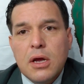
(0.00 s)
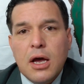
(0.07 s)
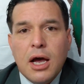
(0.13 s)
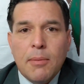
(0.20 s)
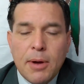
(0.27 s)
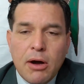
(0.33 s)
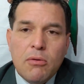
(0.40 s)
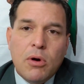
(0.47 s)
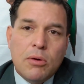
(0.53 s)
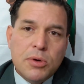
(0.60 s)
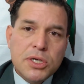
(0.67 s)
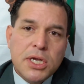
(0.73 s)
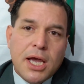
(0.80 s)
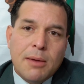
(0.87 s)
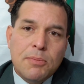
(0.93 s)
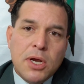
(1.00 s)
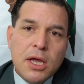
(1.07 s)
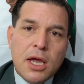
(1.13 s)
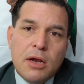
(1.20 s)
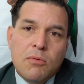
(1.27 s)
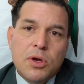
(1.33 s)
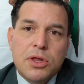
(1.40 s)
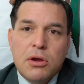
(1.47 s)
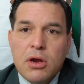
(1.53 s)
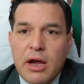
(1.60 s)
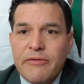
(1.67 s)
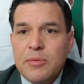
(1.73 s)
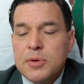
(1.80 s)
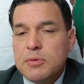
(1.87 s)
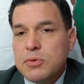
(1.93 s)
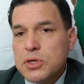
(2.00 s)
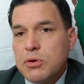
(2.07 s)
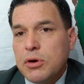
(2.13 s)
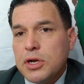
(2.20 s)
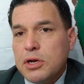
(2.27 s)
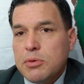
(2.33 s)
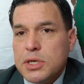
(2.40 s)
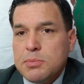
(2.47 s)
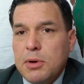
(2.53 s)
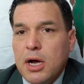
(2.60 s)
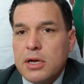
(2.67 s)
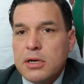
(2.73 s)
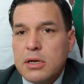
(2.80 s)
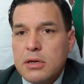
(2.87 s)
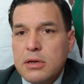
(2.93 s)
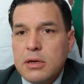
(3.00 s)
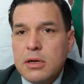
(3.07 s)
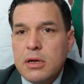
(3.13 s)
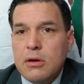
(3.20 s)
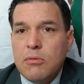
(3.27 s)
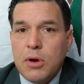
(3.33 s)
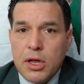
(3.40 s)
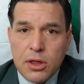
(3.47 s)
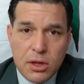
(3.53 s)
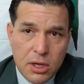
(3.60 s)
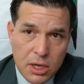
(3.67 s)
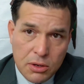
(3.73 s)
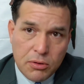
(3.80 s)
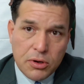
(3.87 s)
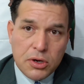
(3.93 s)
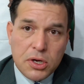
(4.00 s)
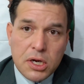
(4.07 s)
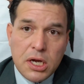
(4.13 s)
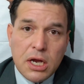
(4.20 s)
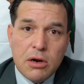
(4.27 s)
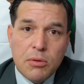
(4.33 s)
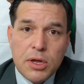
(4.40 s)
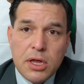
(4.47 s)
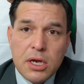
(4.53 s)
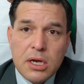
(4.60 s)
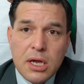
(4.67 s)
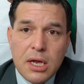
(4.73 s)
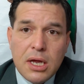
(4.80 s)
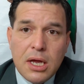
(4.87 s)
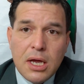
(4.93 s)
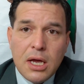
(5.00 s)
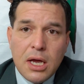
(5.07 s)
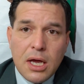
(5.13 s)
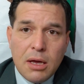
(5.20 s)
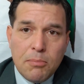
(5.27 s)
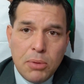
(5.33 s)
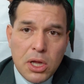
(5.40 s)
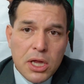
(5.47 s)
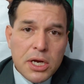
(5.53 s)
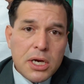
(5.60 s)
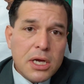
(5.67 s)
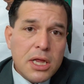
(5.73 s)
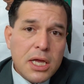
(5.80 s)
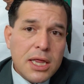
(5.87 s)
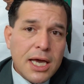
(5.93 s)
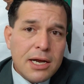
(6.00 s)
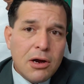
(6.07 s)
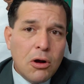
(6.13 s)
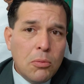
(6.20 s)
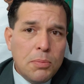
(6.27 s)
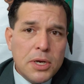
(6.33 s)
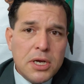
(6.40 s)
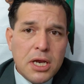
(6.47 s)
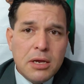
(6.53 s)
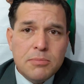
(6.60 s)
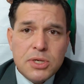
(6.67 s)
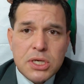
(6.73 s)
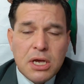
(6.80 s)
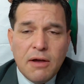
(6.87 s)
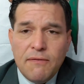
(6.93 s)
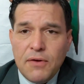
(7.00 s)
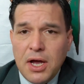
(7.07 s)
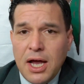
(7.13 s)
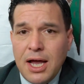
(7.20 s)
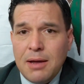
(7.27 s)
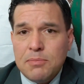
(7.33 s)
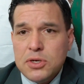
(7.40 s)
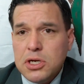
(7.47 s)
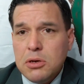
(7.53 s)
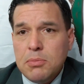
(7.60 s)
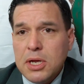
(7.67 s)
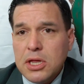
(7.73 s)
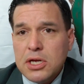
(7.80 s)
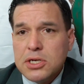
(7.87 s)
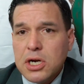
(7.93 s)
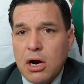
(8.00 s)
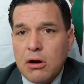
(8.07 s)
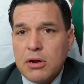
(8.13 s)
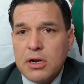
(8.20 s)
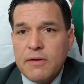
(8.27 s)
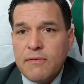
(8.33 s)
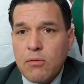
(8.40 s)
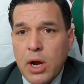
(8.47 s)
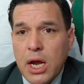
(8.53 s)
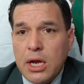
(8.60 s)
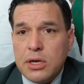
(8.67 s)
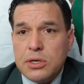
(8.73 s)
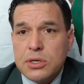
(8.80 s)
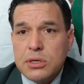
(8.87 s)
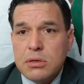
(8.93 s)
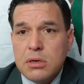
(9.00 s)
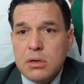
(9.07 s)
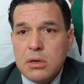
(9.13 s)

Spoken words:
about what was happening and what their government was going to respond with in order to deal with it. Politically, that opened himself up to be the target of rage.